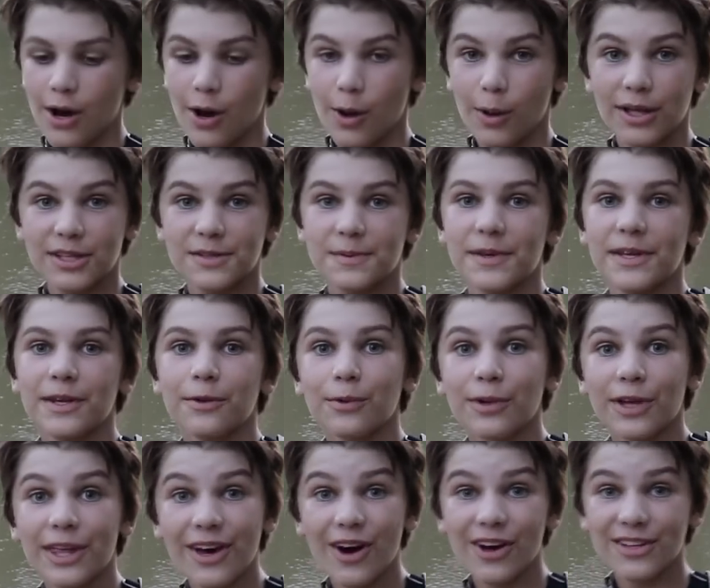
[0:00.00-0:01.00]
Well, it's been a
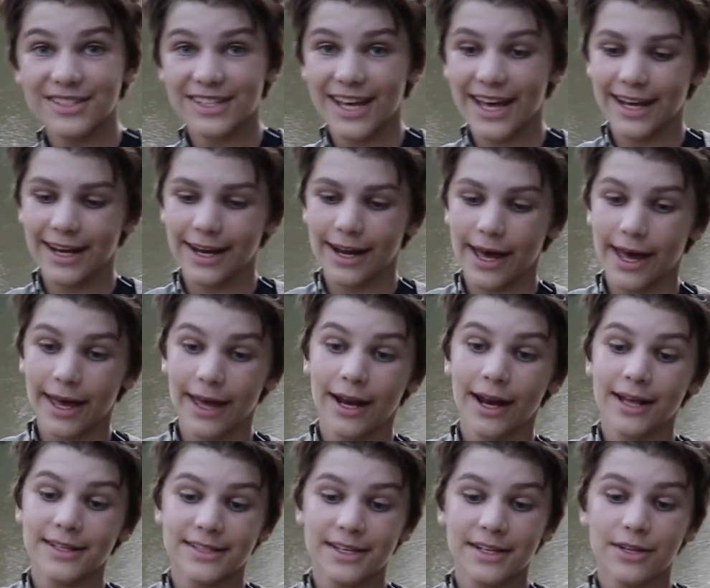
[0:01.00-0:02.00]
really hot day today, and
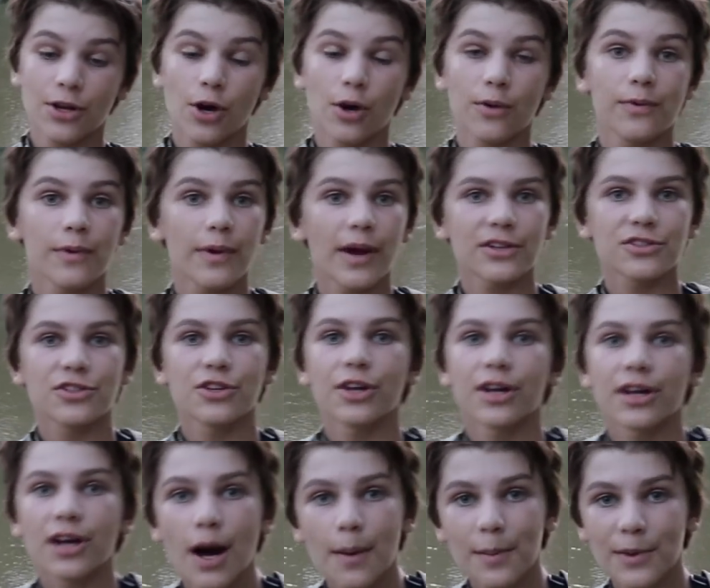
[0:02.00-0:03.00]
I didn't know if we were actually
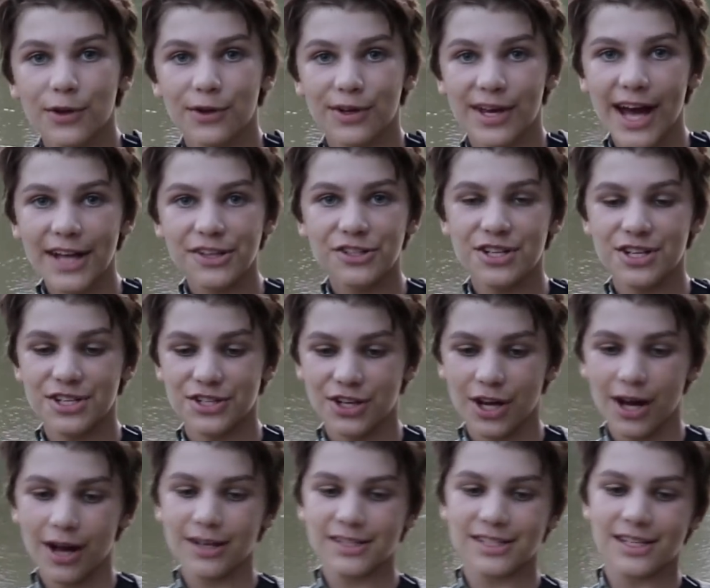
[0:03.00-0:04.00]
going to come here and catch any
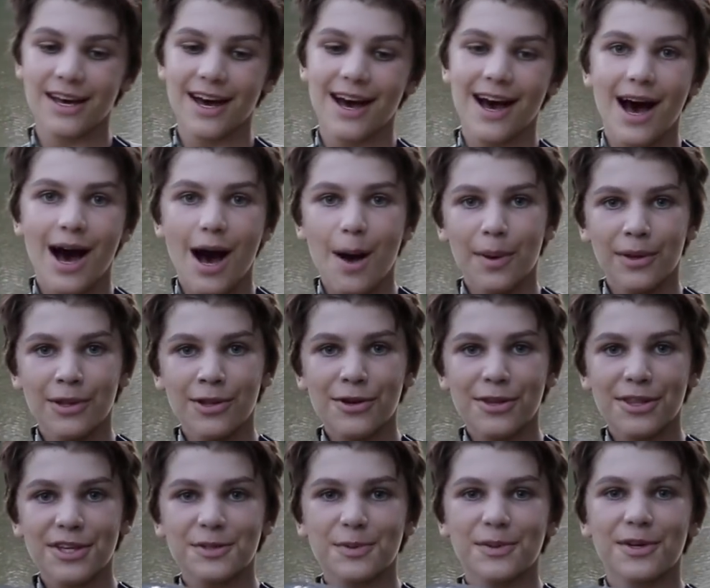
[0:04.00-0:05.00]
sharks. But look
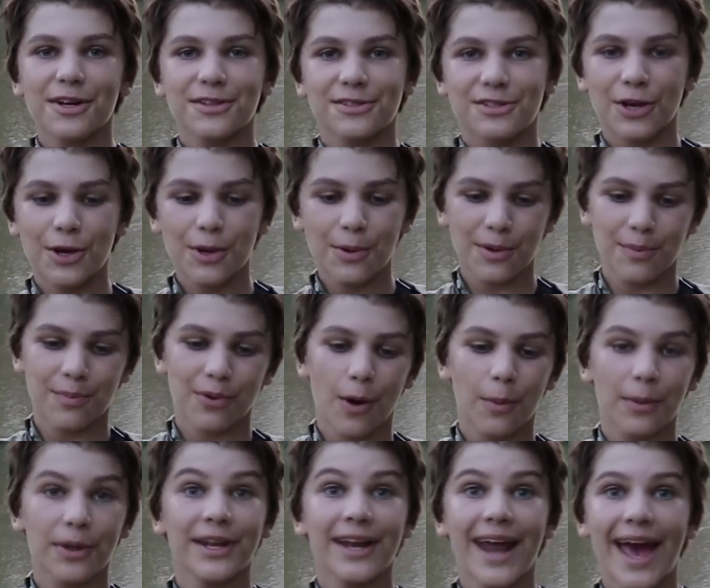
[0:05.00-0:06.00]
at this, we got 2 in
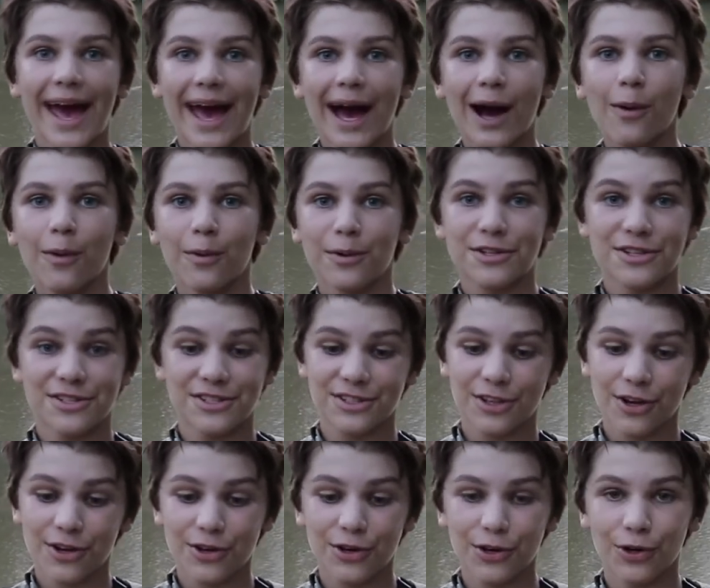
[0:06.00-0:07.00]
probably an hour, which is
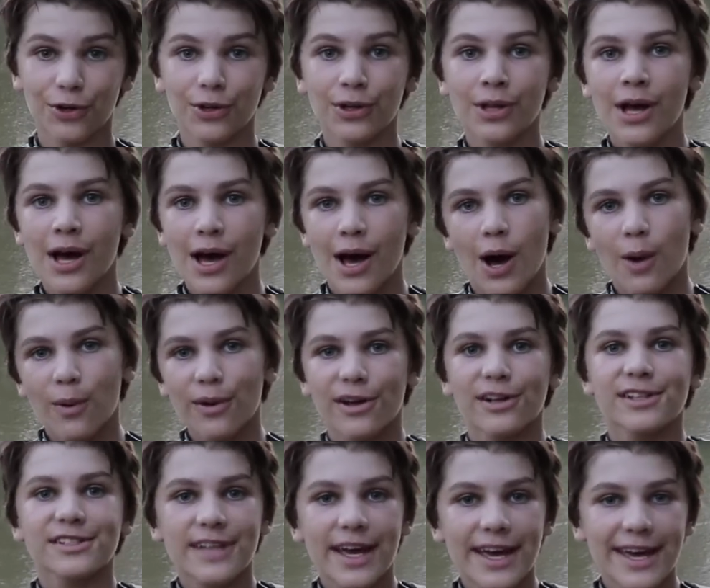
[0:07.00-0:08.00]
so cool. We're
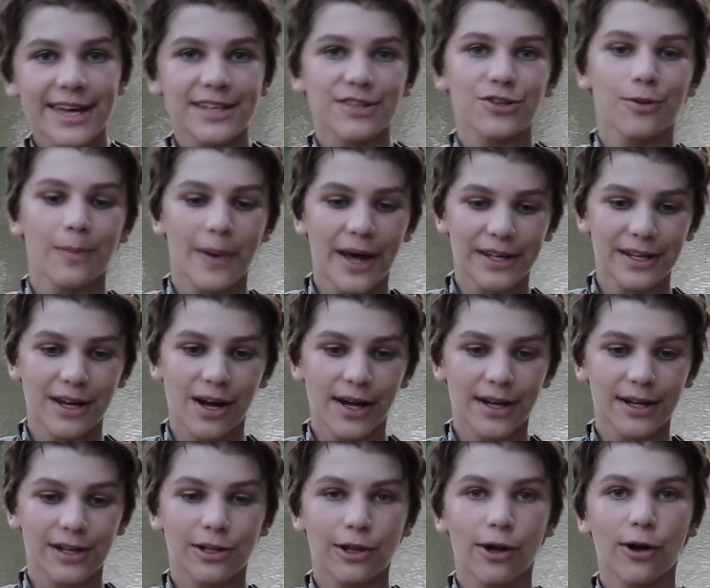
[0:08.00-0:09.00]
going to stay here till about 9
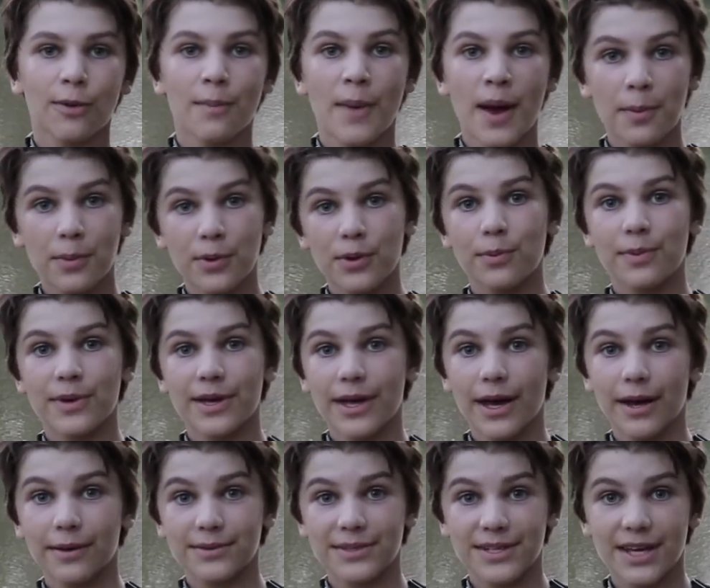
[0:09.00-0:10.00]
o'clock. Maybe we'll be
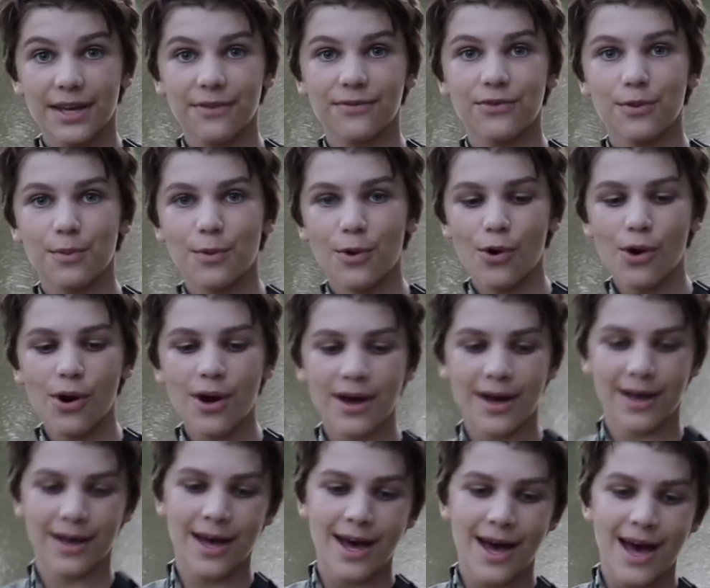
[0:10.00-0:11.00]
able to get a few more.
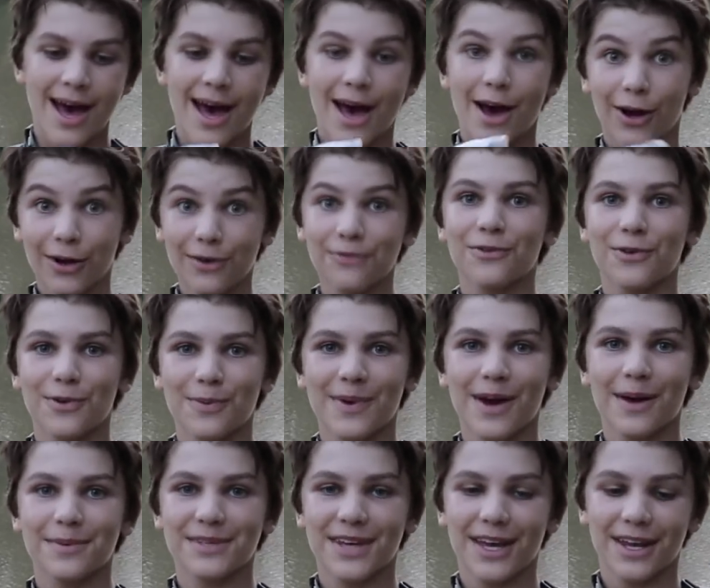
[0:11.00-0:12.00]
And hopefully we'll be
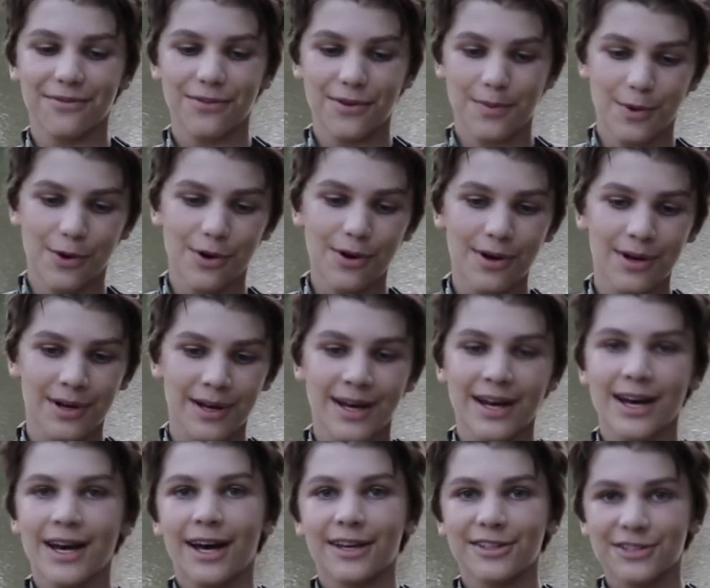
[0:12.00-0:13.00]
able to get a few more.
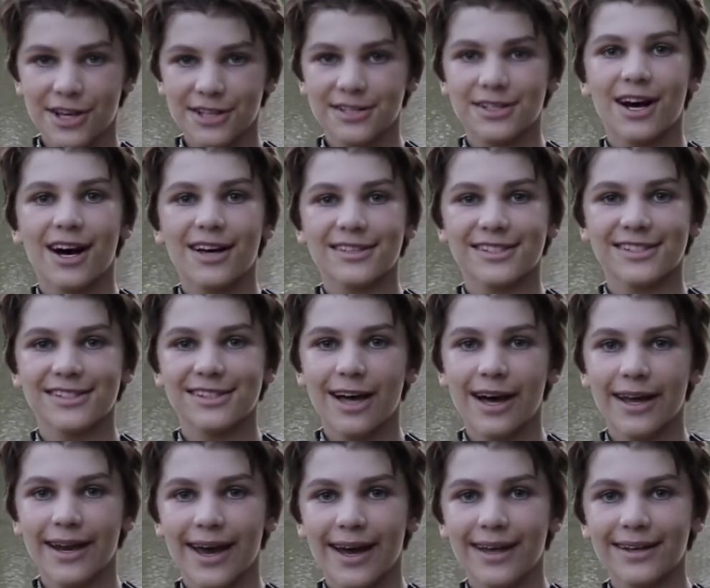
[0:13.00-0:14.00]
So let's cast this
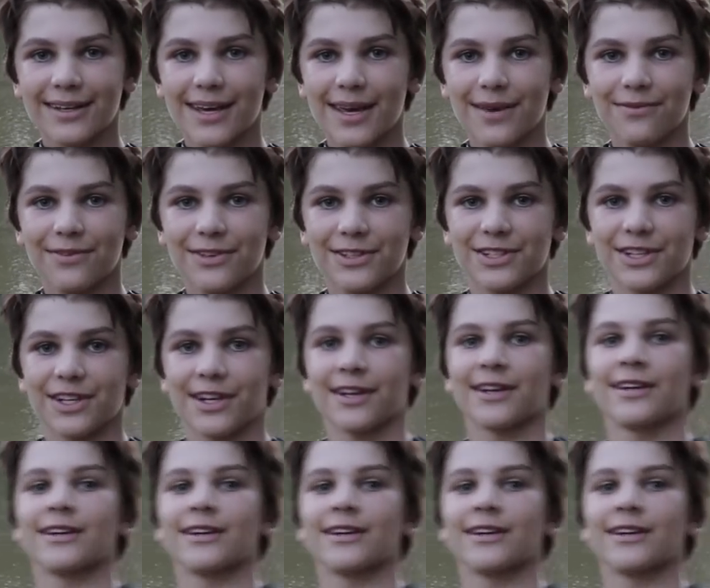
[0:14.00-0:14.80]
line out and keep fishing.